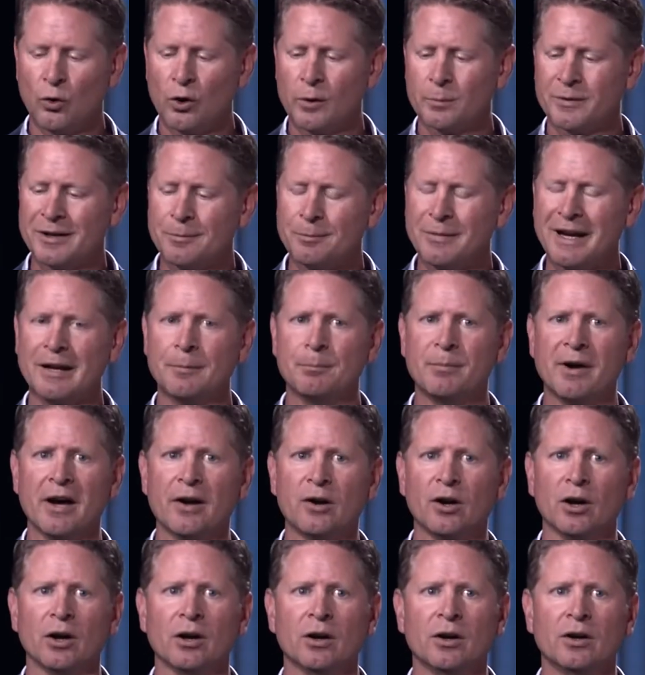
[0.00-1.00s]
and made
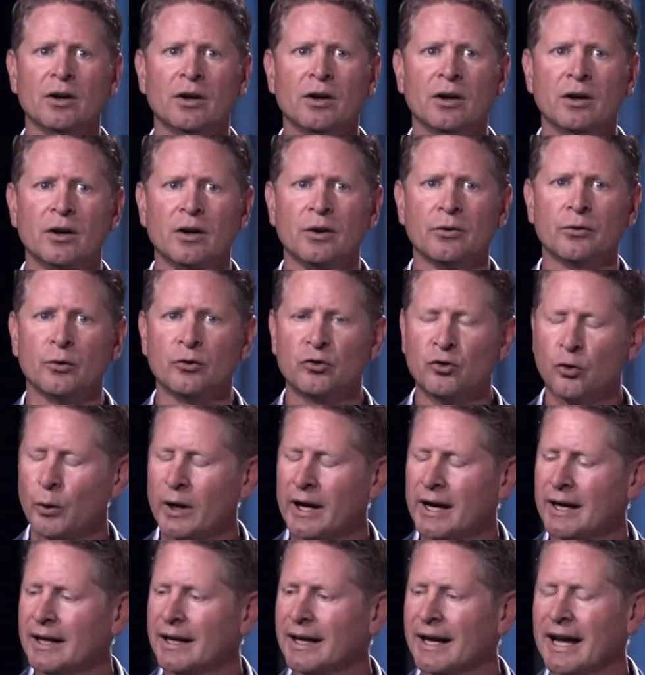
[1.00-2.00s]
better through
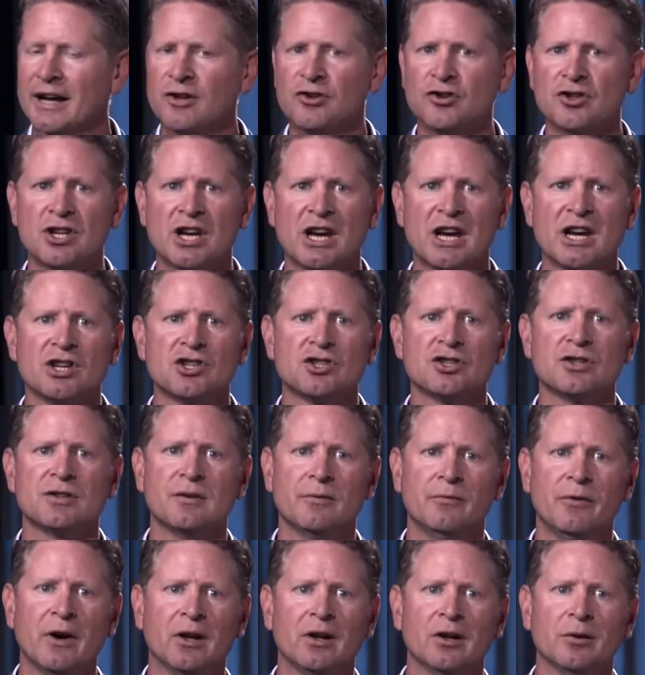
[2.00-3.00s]
training, education,
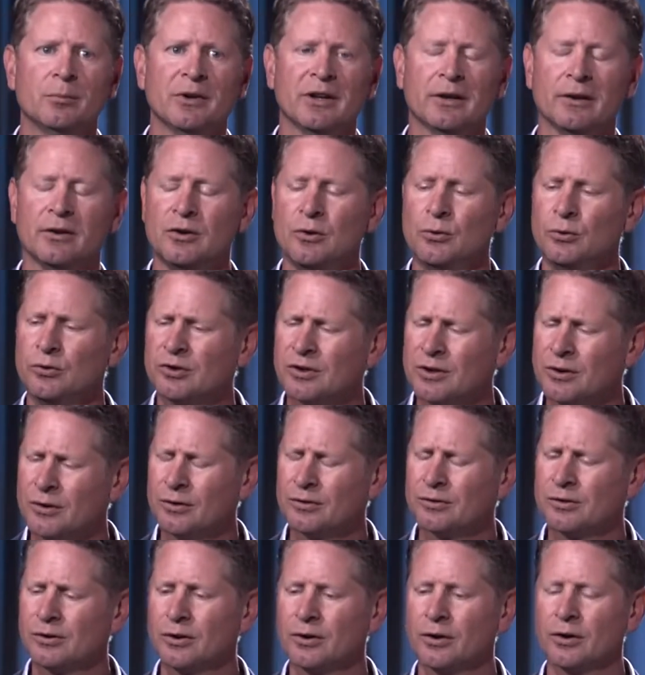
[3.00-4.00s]
development, new
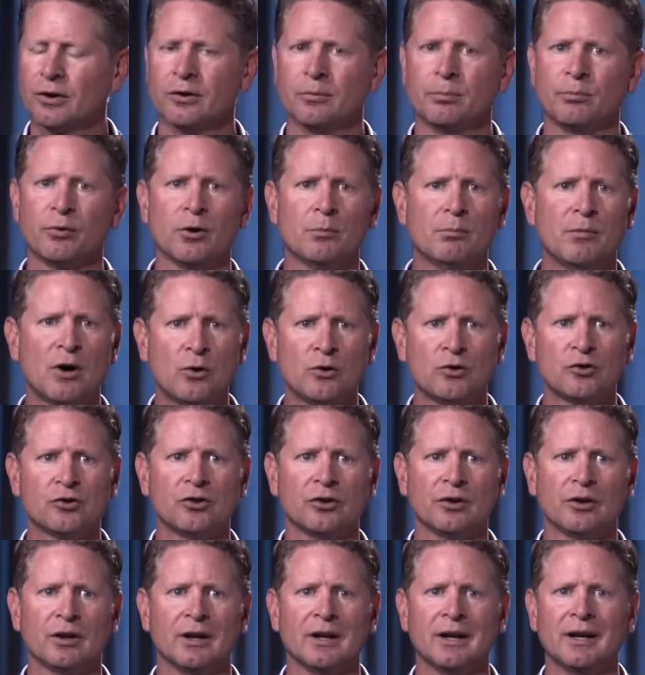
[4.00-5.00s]
skills learned,
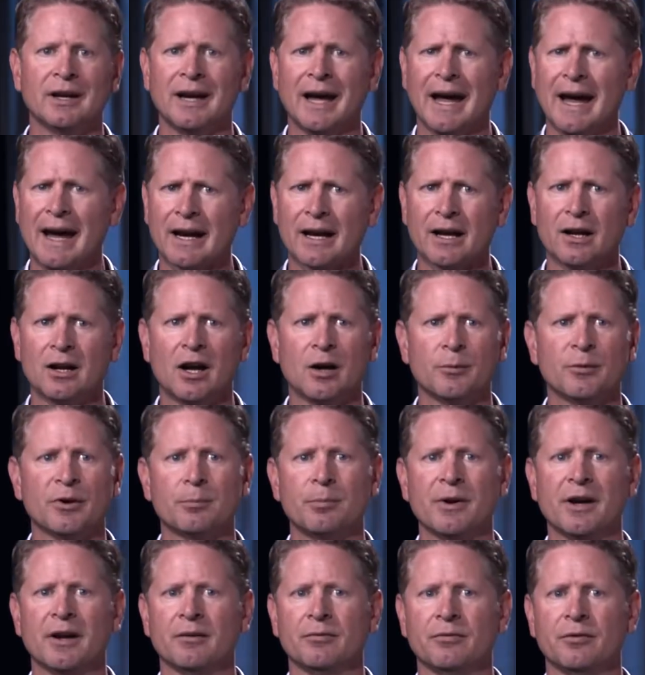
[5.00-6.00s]
promotion, economic
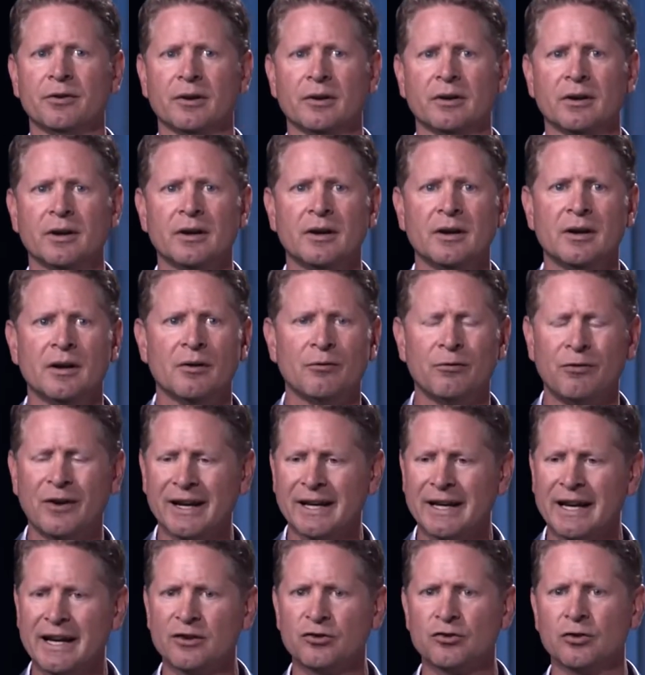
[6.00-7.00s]
benefit,
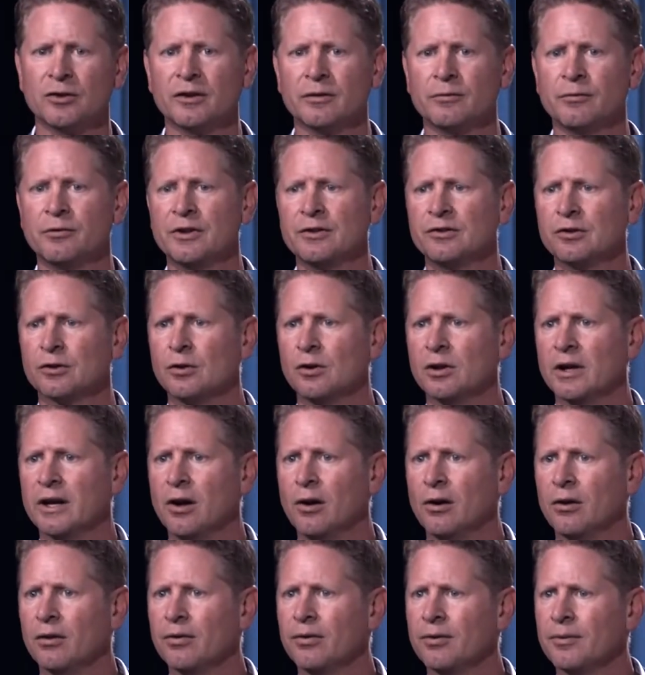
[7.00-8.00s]
financial and physical
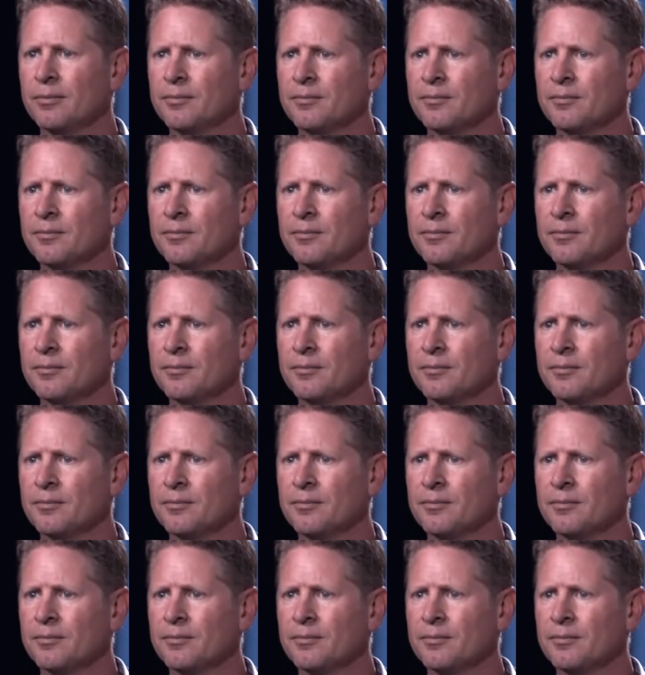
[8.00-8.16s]
health.